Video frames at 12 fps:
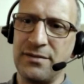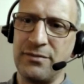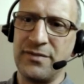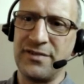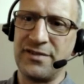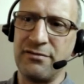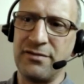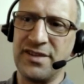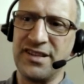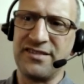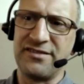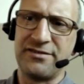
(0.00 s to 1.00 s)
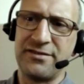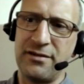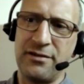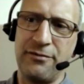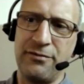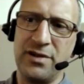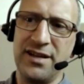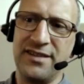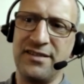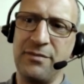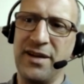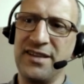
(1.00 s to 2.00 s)
so this is really
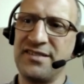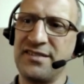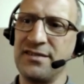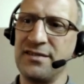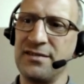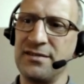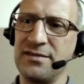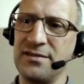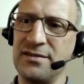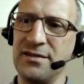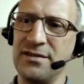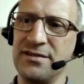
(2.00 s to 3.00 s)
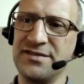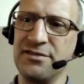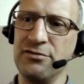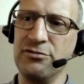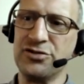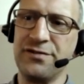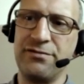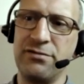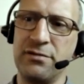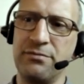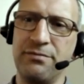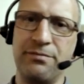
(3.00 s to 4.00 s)
the best solution
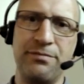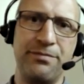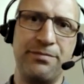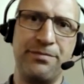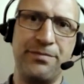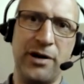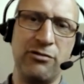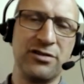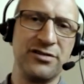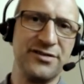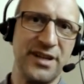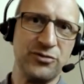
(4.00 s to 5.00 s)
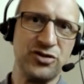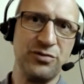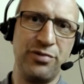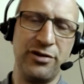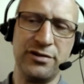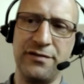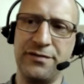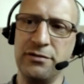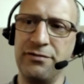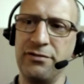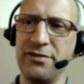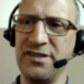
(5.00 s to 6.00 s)
from power consumption point of view
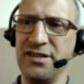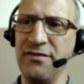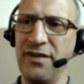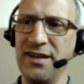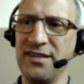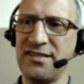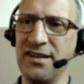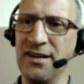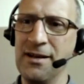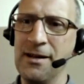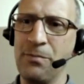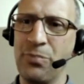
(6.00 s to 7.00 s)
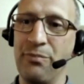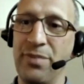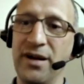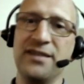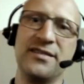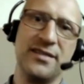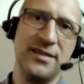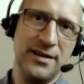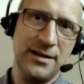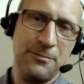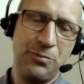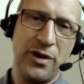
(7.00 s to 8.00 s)
for the device. But
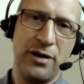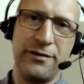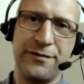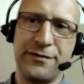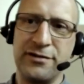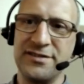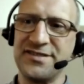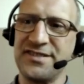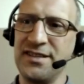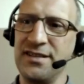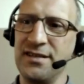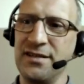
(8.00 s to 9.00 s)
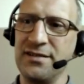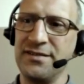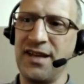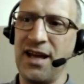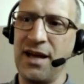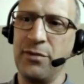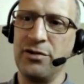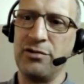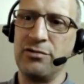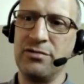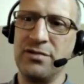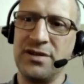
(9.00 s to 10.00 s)
of course, the
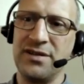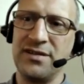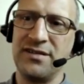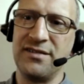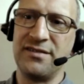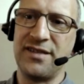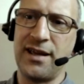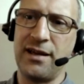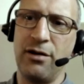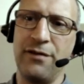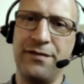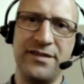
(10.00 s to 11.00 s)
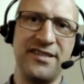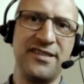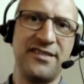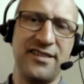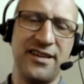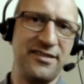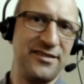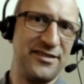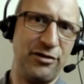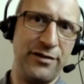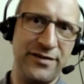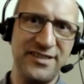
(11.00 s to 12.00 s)
MNO, they offer this as a
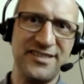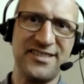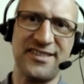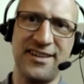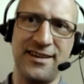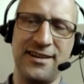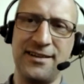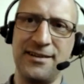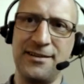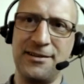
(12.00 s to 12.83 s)
service, and